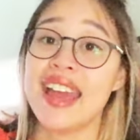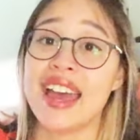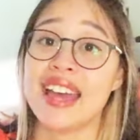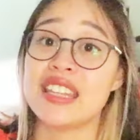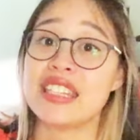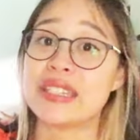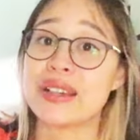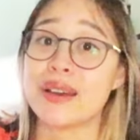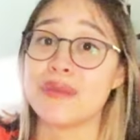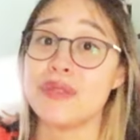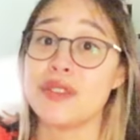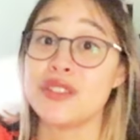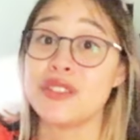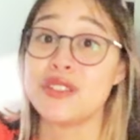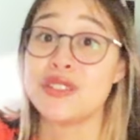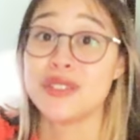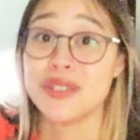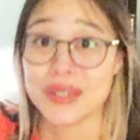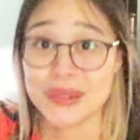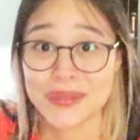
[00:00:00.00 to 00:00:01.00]
And so I'm
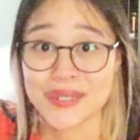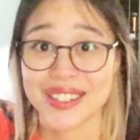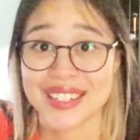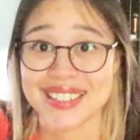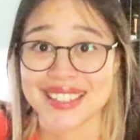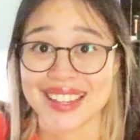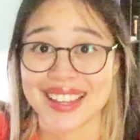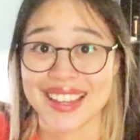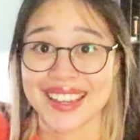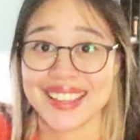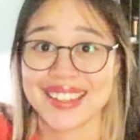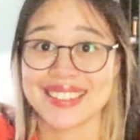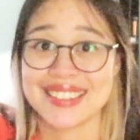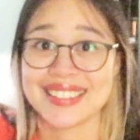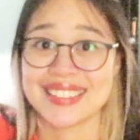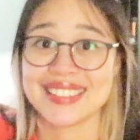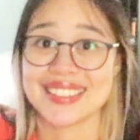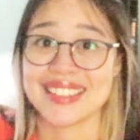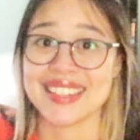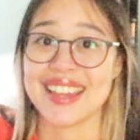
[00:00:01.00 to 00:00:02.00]
super excited
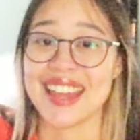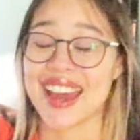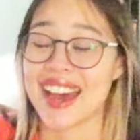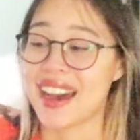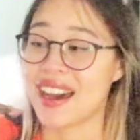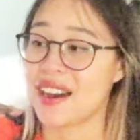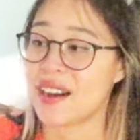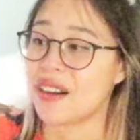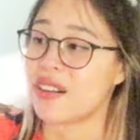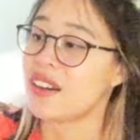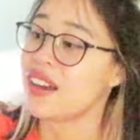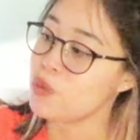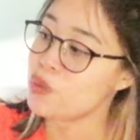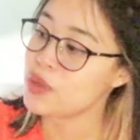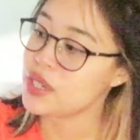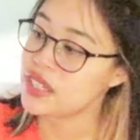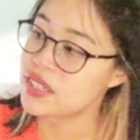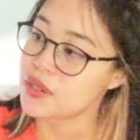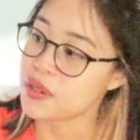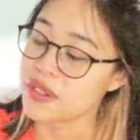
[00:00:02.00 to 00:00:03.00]
to see how
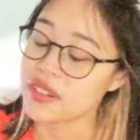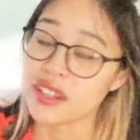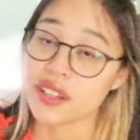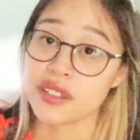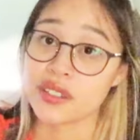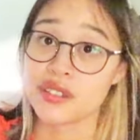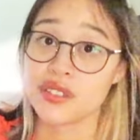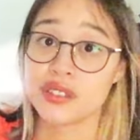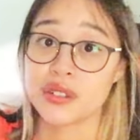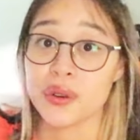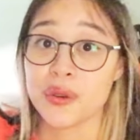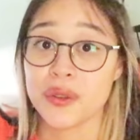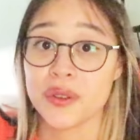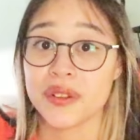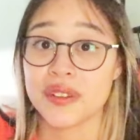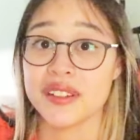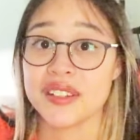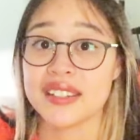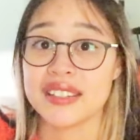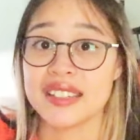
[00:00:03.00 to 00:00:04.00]
We Sold Our
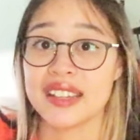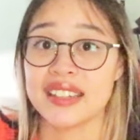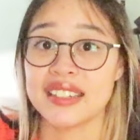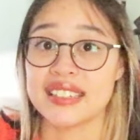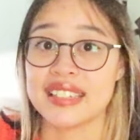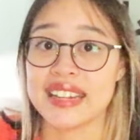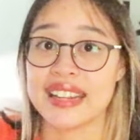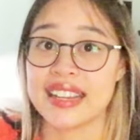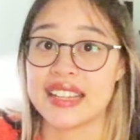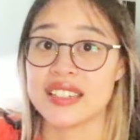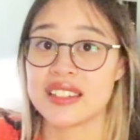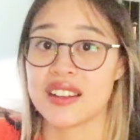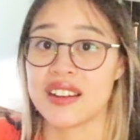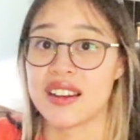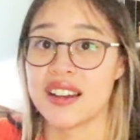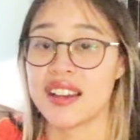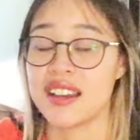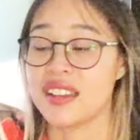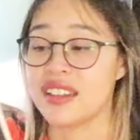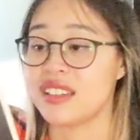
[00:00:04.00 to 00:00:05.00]
Souls takes
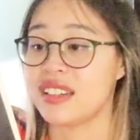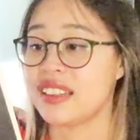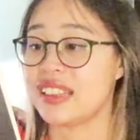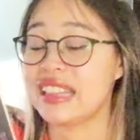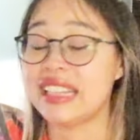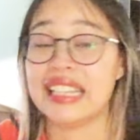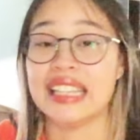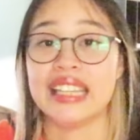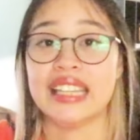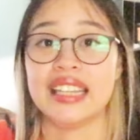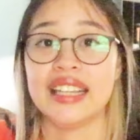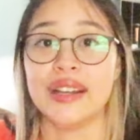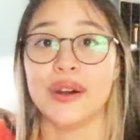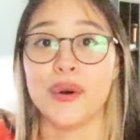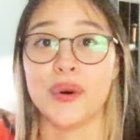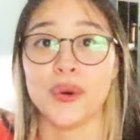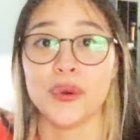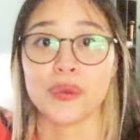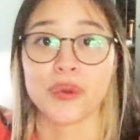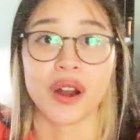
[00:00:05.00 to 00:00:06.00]
on the
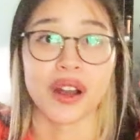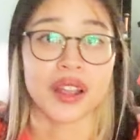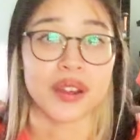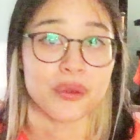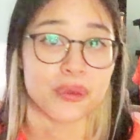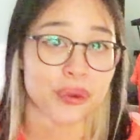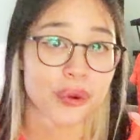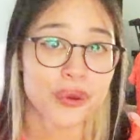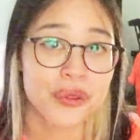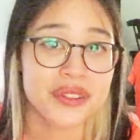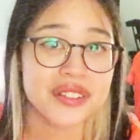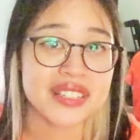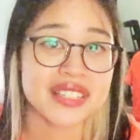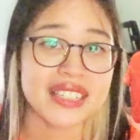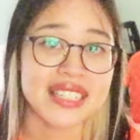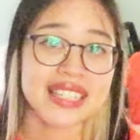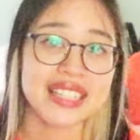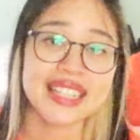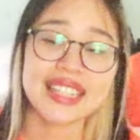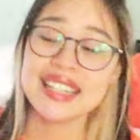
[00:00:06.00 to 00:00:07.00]
whole rock and roll
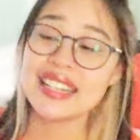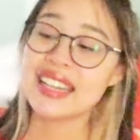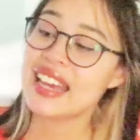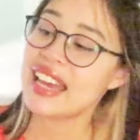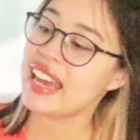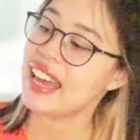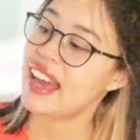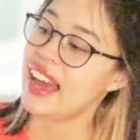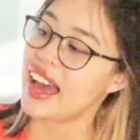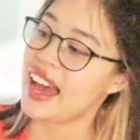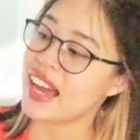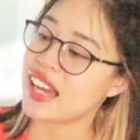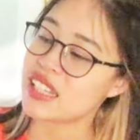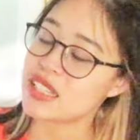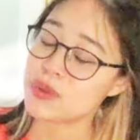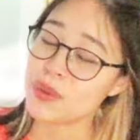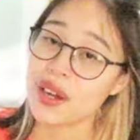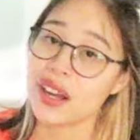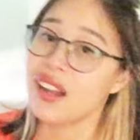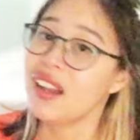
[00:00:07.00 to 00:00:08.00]
scene
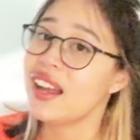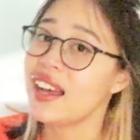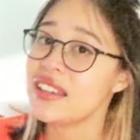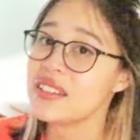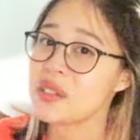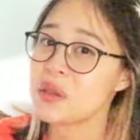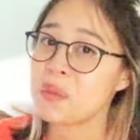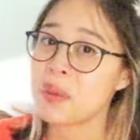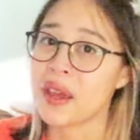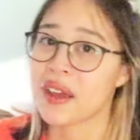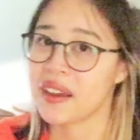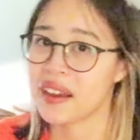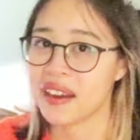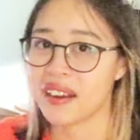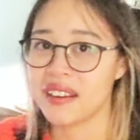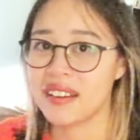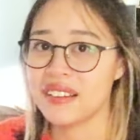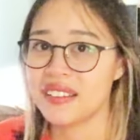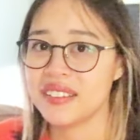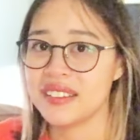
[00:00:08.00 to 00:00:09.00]
as well as
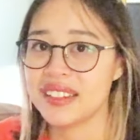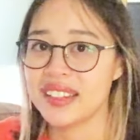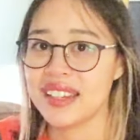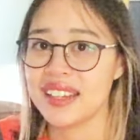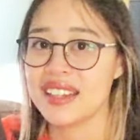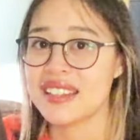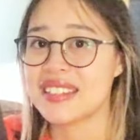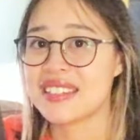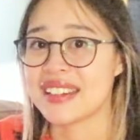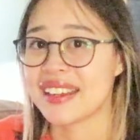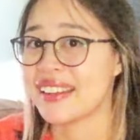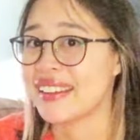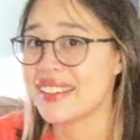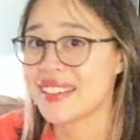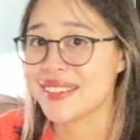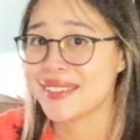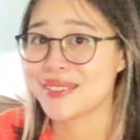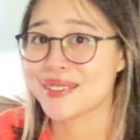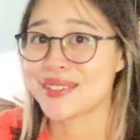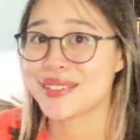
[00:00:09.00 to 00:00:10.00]
apparently
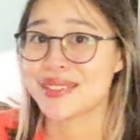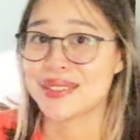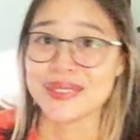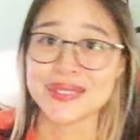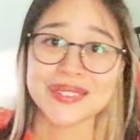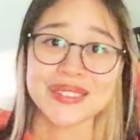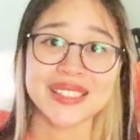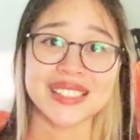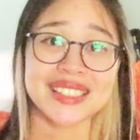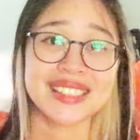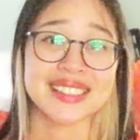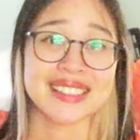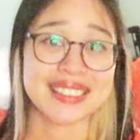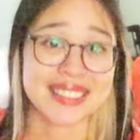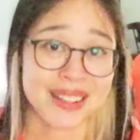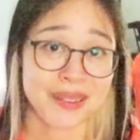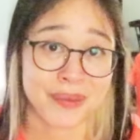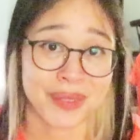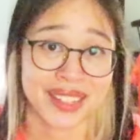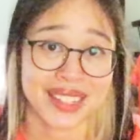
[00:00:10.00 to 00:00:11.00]
selling your soul to
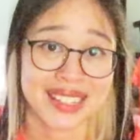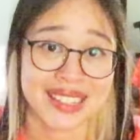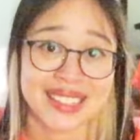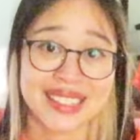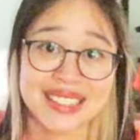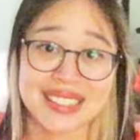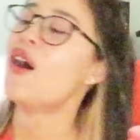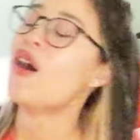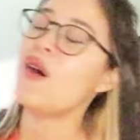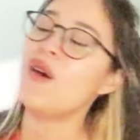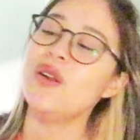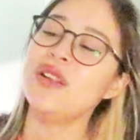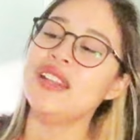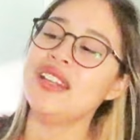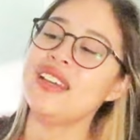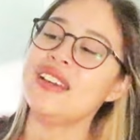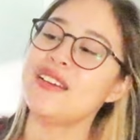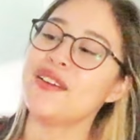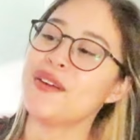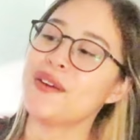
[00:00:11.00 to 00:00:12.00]
demons.
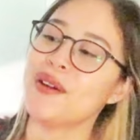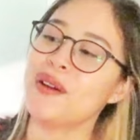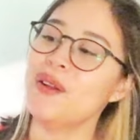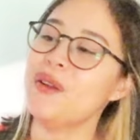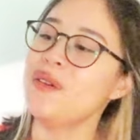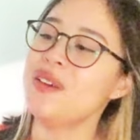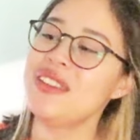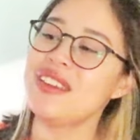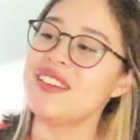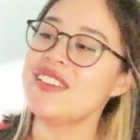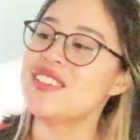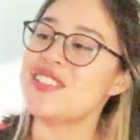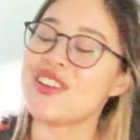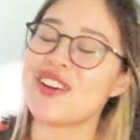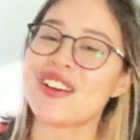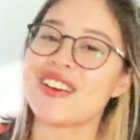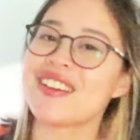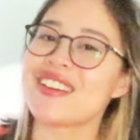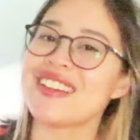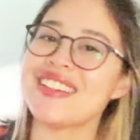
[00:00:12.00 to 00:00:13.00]
Only a girl with a
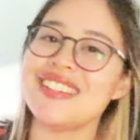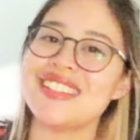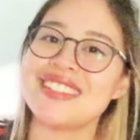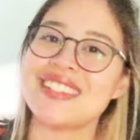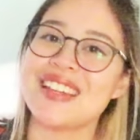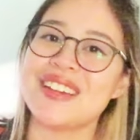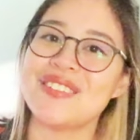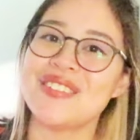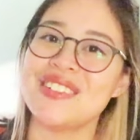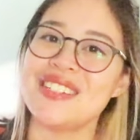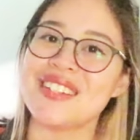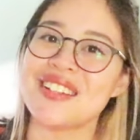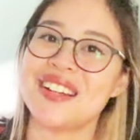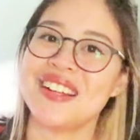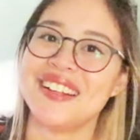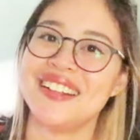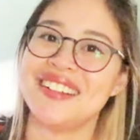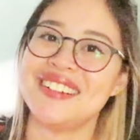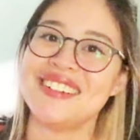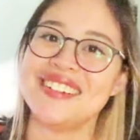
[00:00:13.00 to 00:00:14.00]
guitar can save us
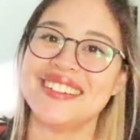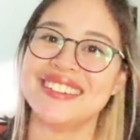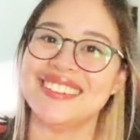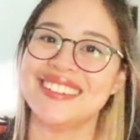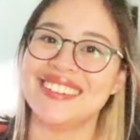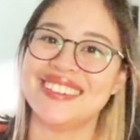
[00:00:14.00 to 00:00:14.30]
all.